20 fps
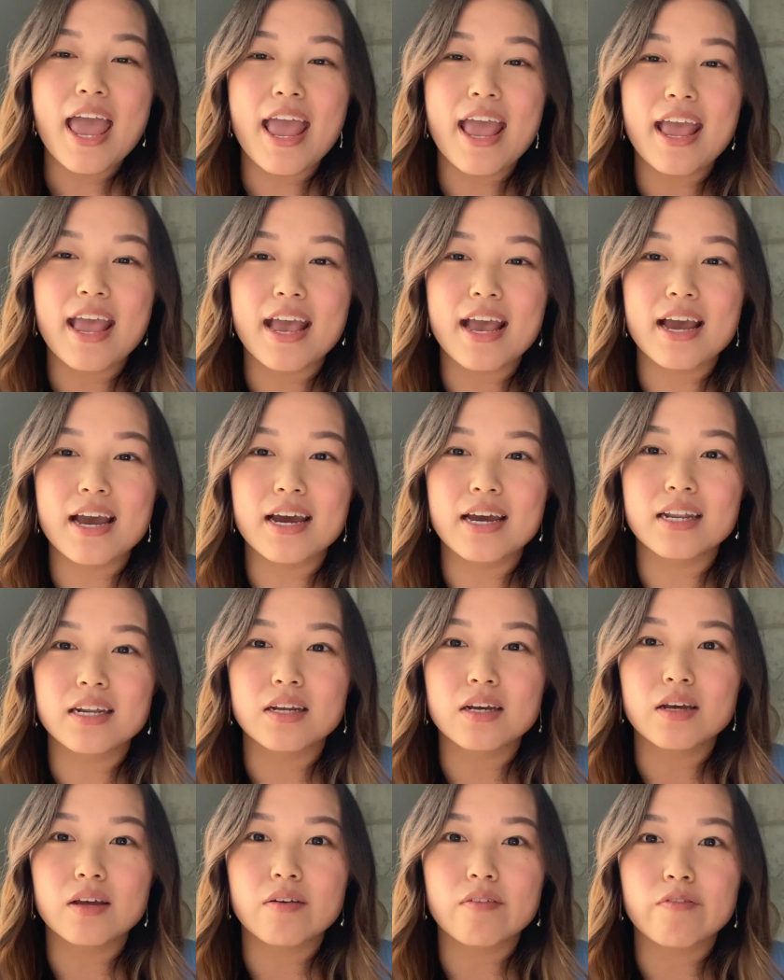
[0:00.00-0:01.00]

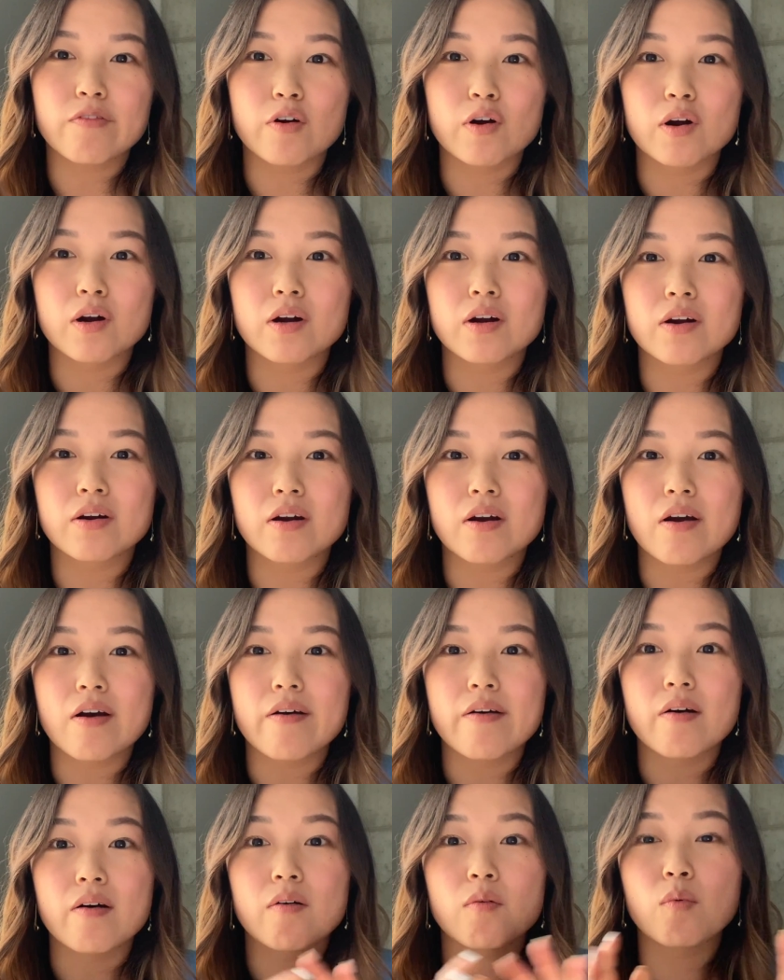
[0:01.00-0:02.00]
And for
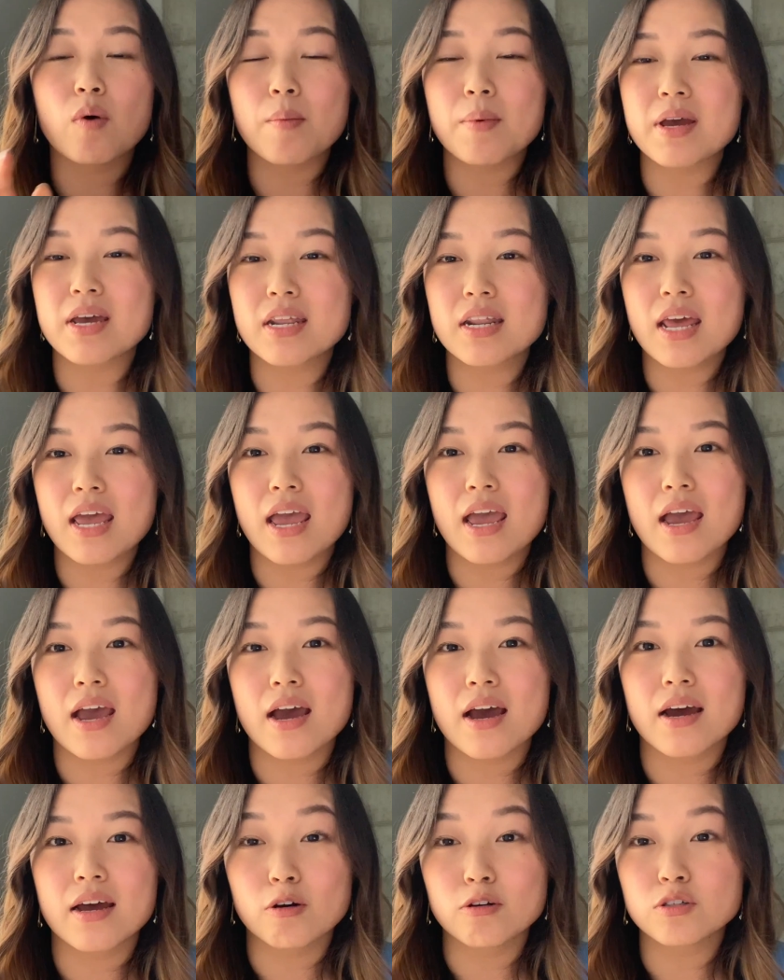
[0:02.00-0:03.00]
women
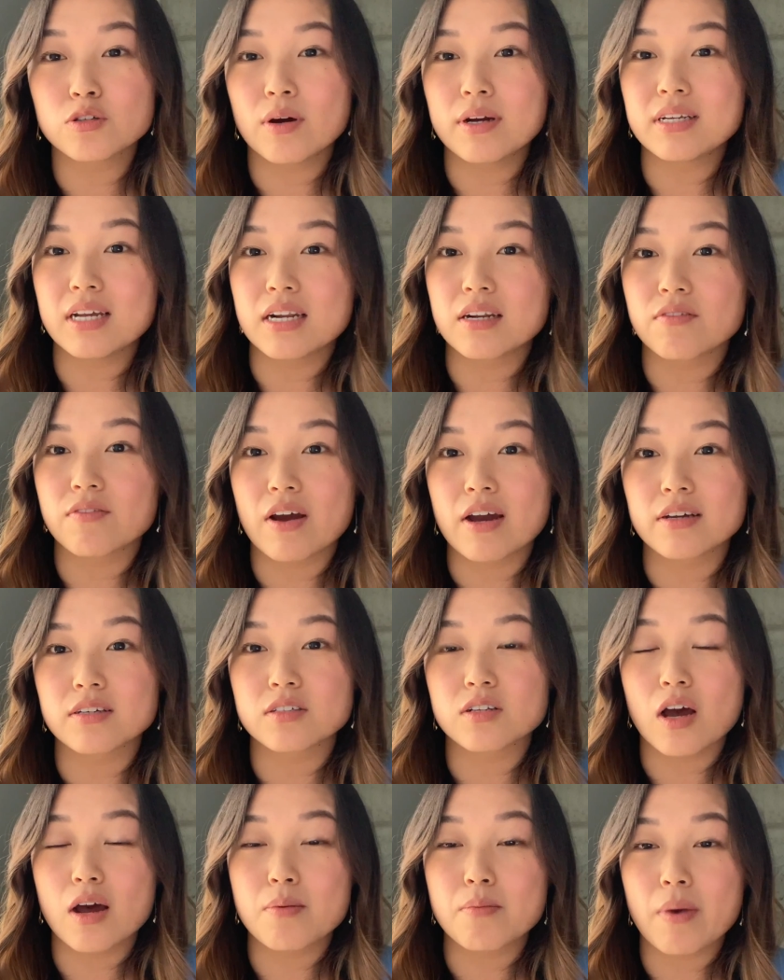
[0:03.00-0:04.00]
and those who identify as
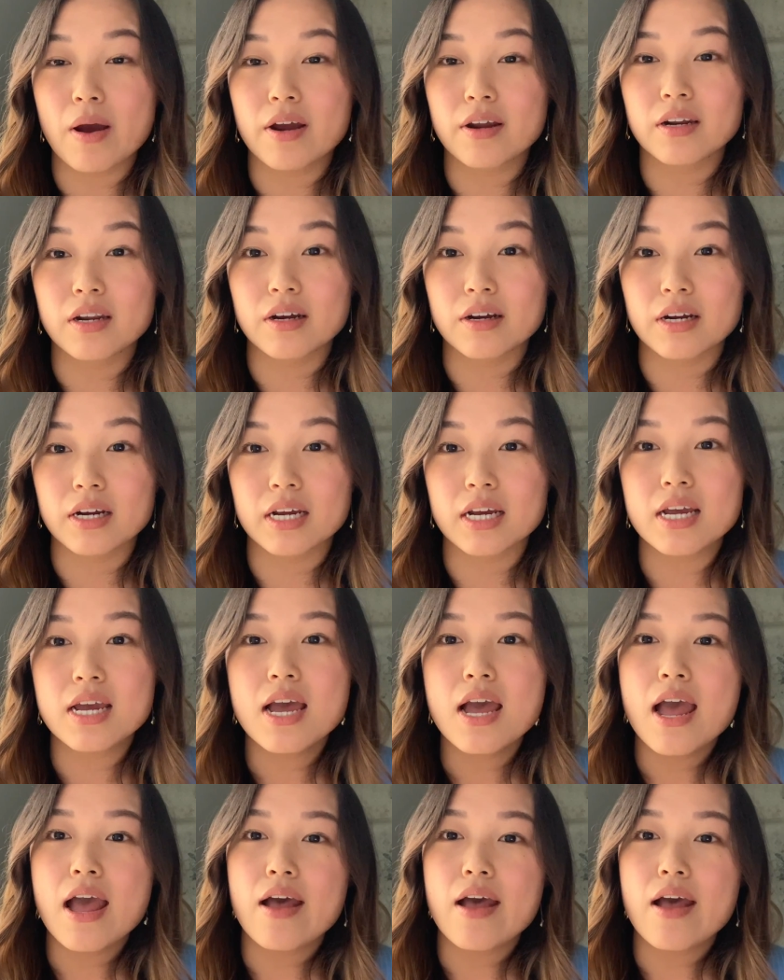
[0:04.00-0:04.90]
non-binary,